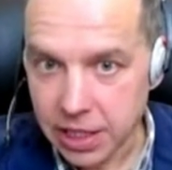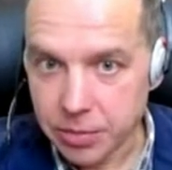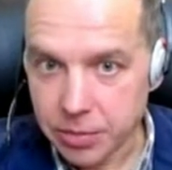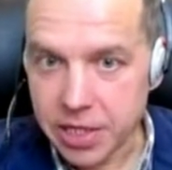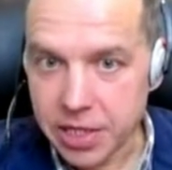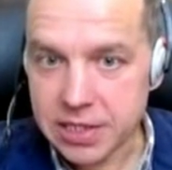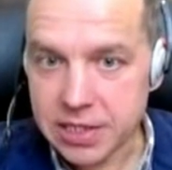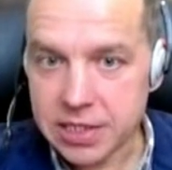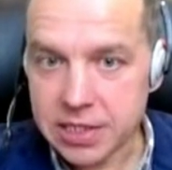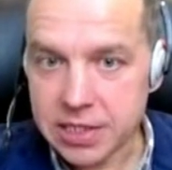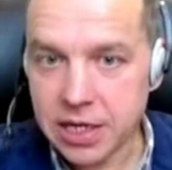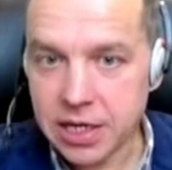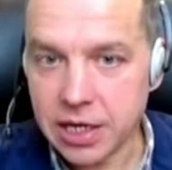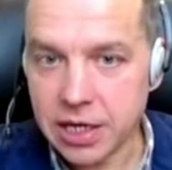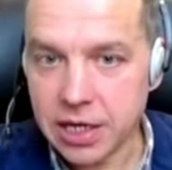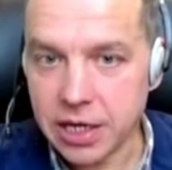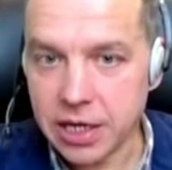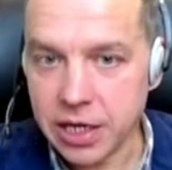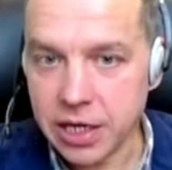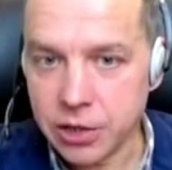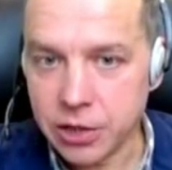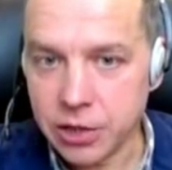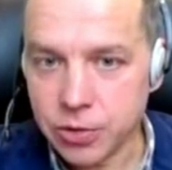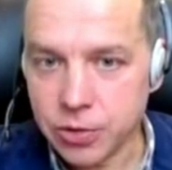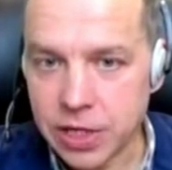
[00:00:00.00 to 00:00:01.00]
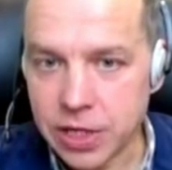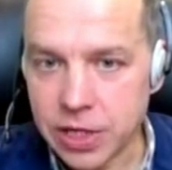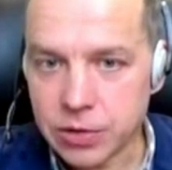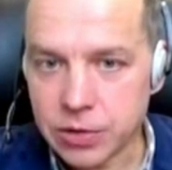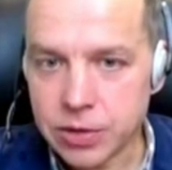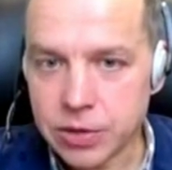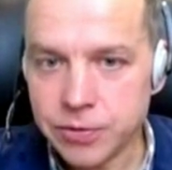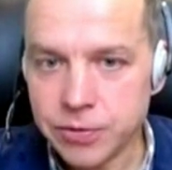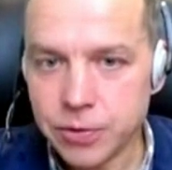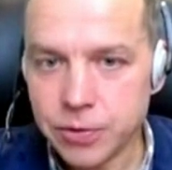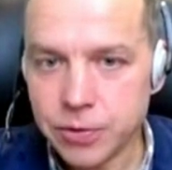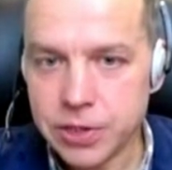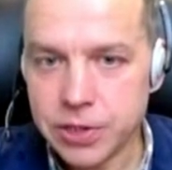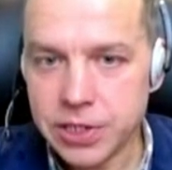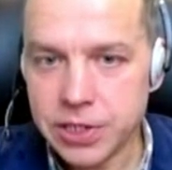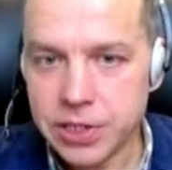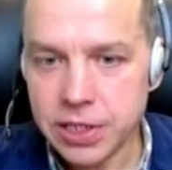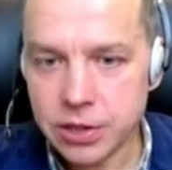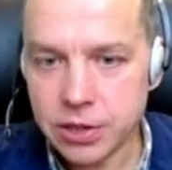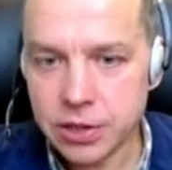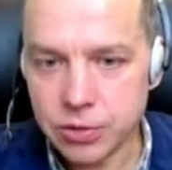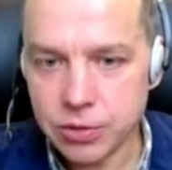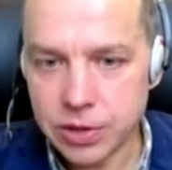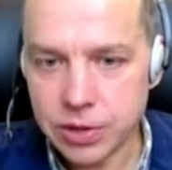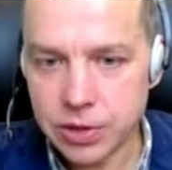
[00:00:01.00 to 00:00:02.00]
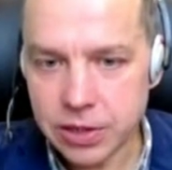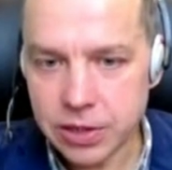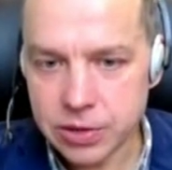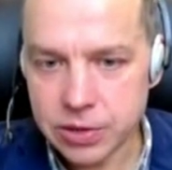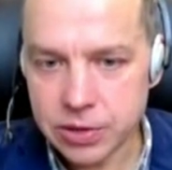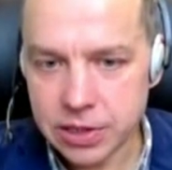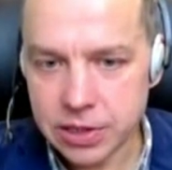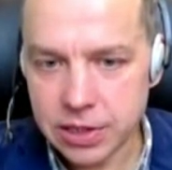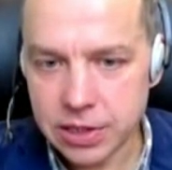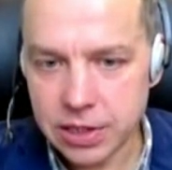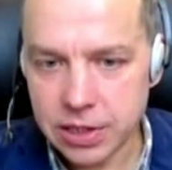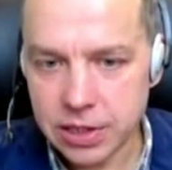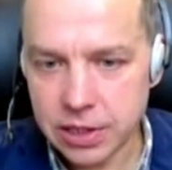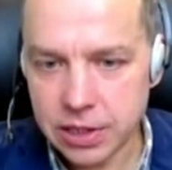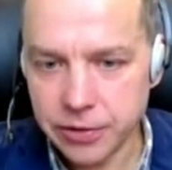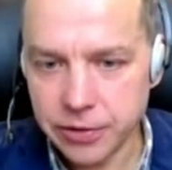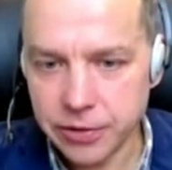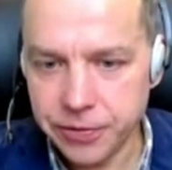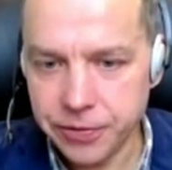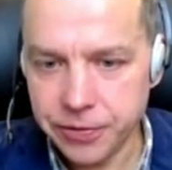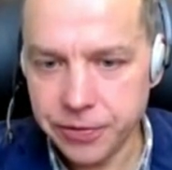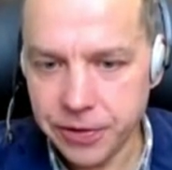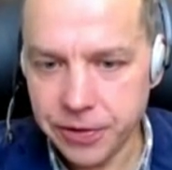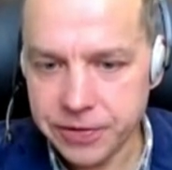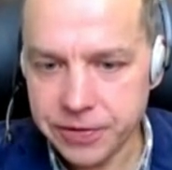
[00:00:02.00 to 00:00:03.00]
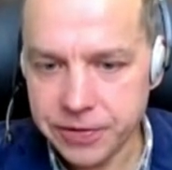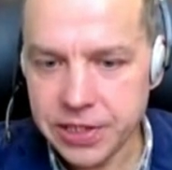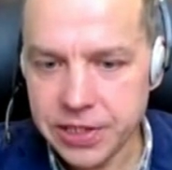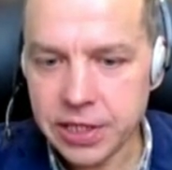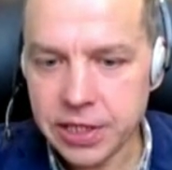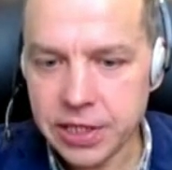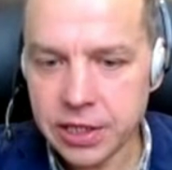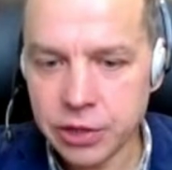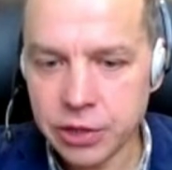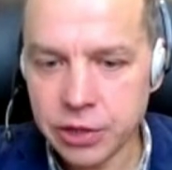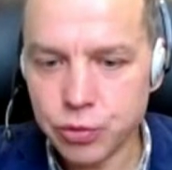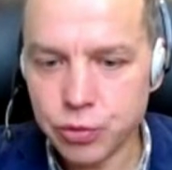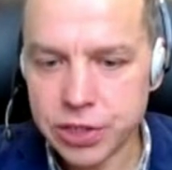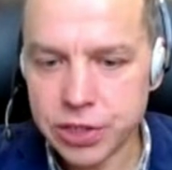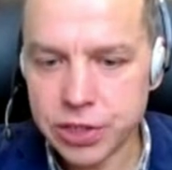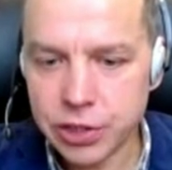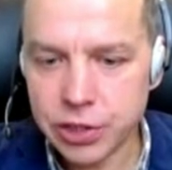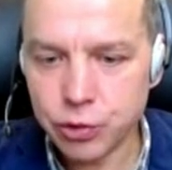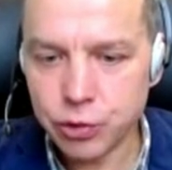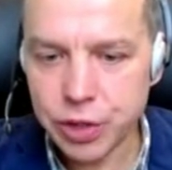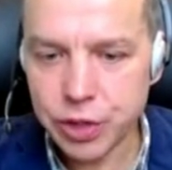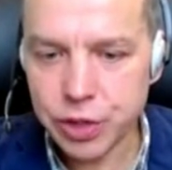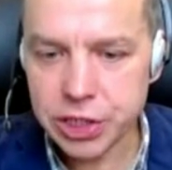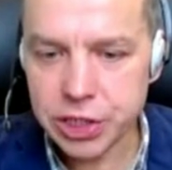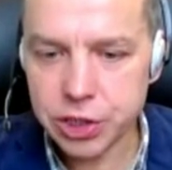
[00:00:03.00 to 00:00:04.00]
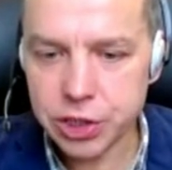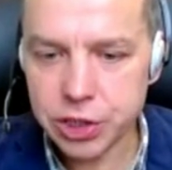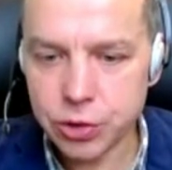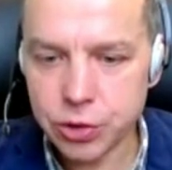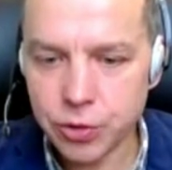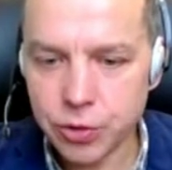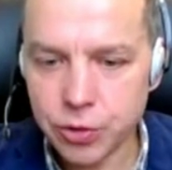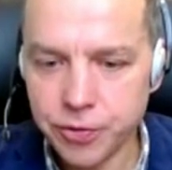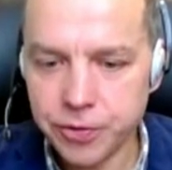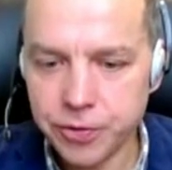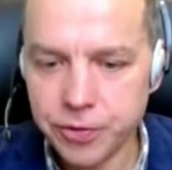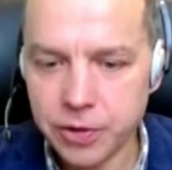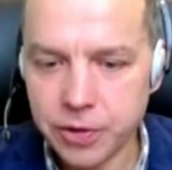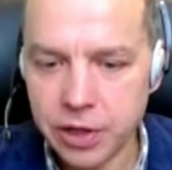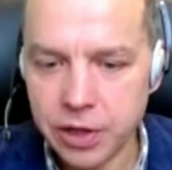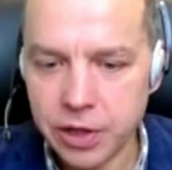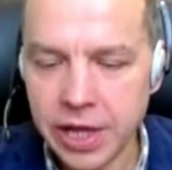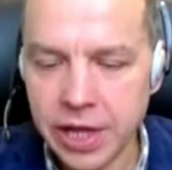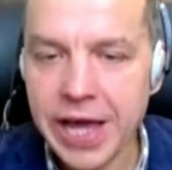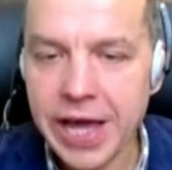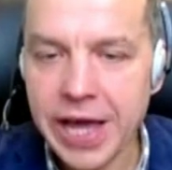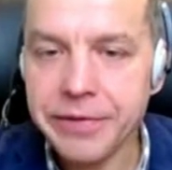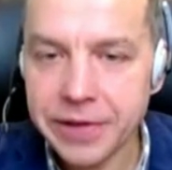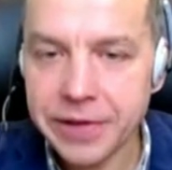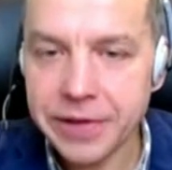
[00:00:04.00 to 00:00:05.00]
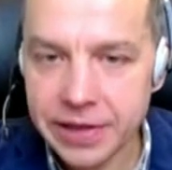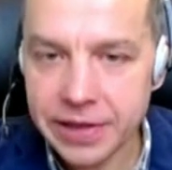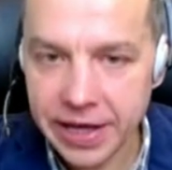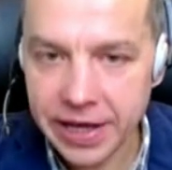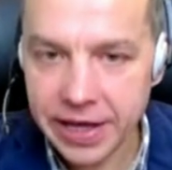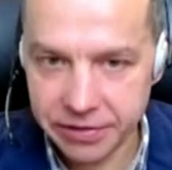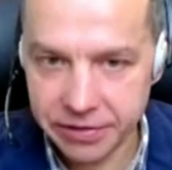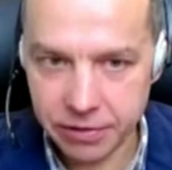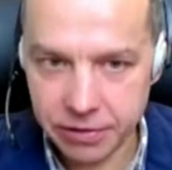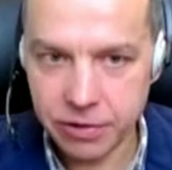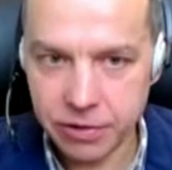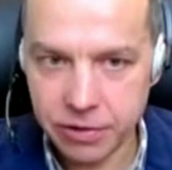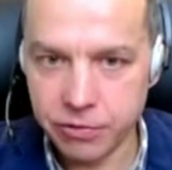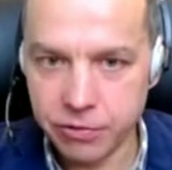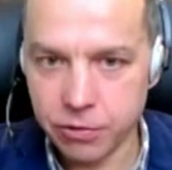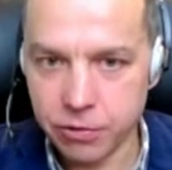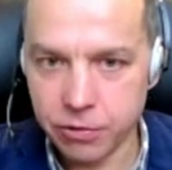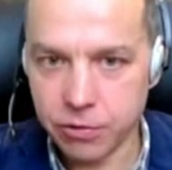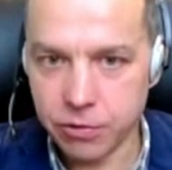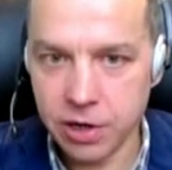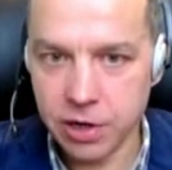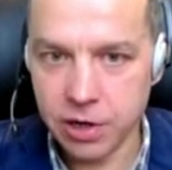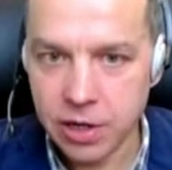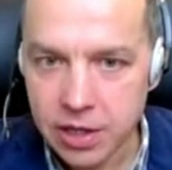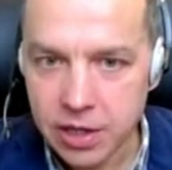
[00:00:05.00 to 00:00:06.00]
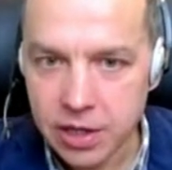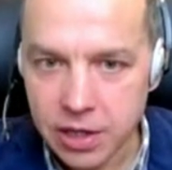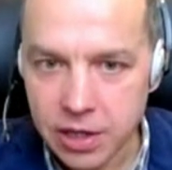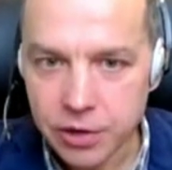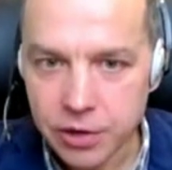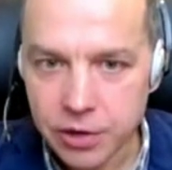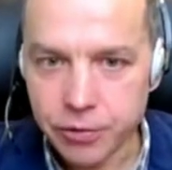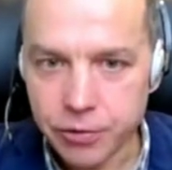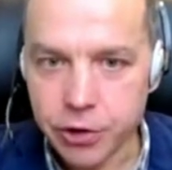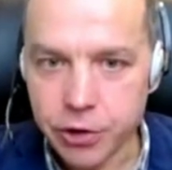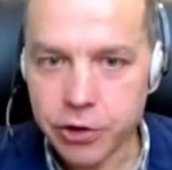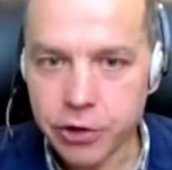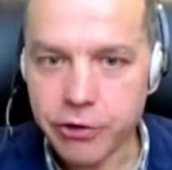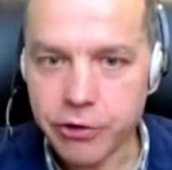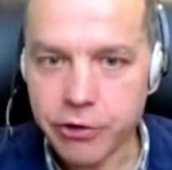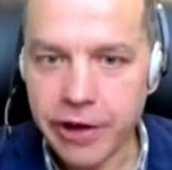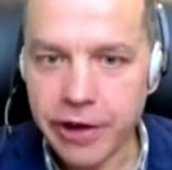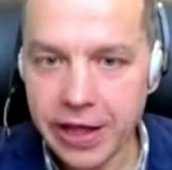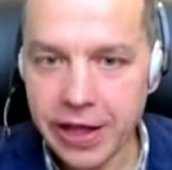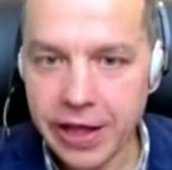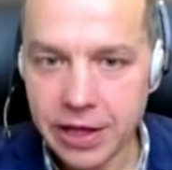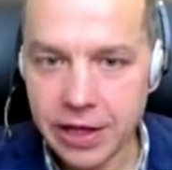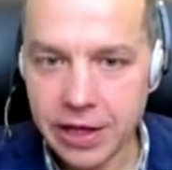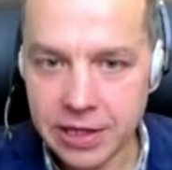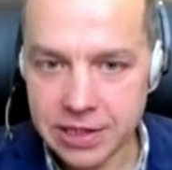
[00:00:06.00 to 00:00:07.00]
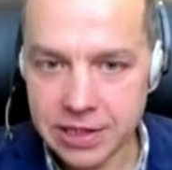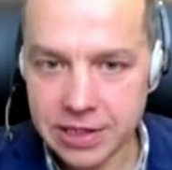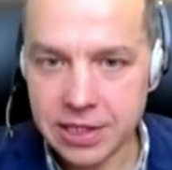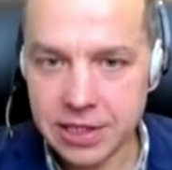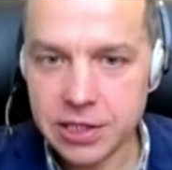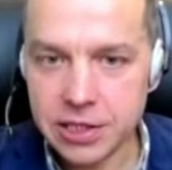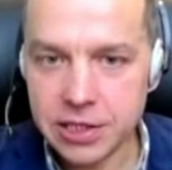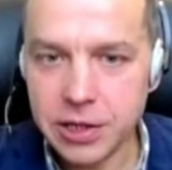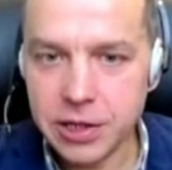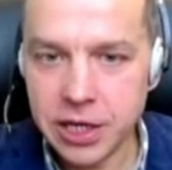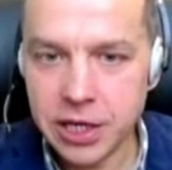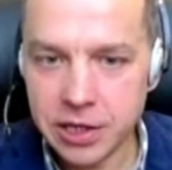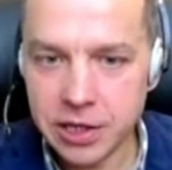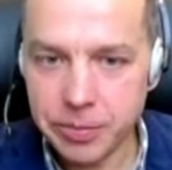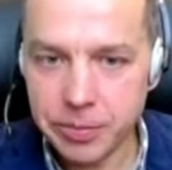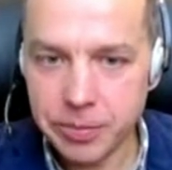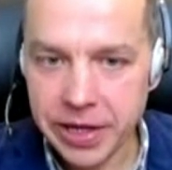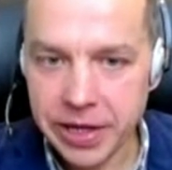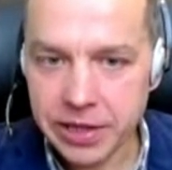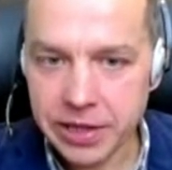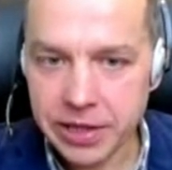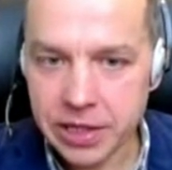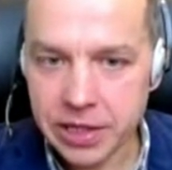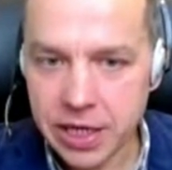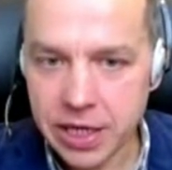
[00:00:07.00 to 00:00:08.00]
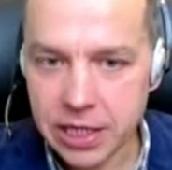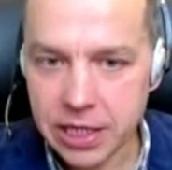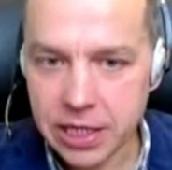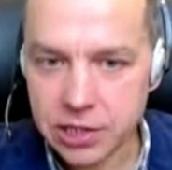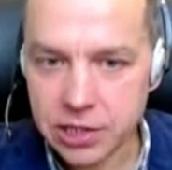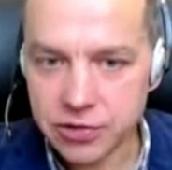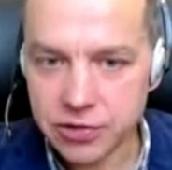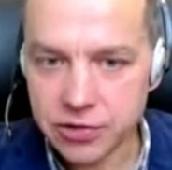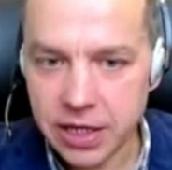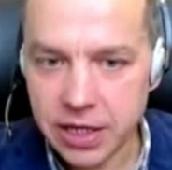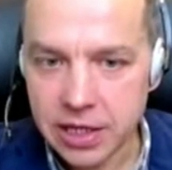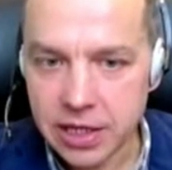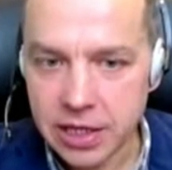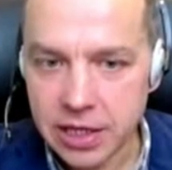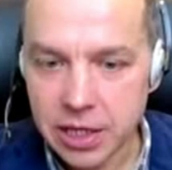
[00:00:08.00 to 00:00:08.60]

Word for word: Because uh, in 2014, 2015, it was the question of uh, life and death for, for Ukraine as an independent country.